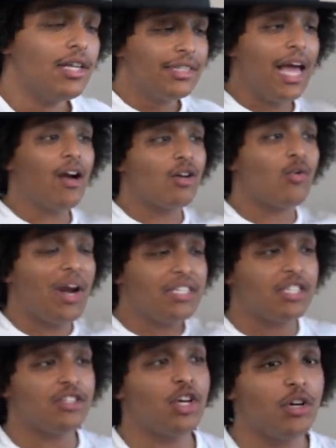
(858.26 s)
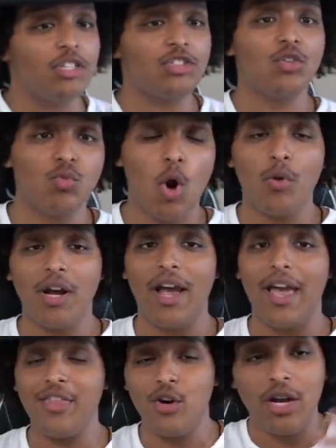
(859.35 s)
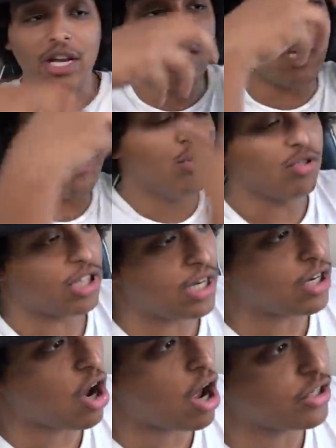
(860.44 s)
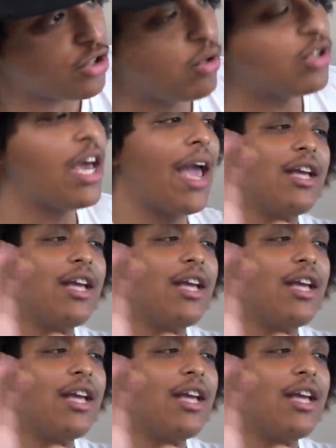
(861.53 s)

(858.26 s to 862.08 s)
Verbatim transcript: Now, granted, there is the Rona and there is a new set of consoles,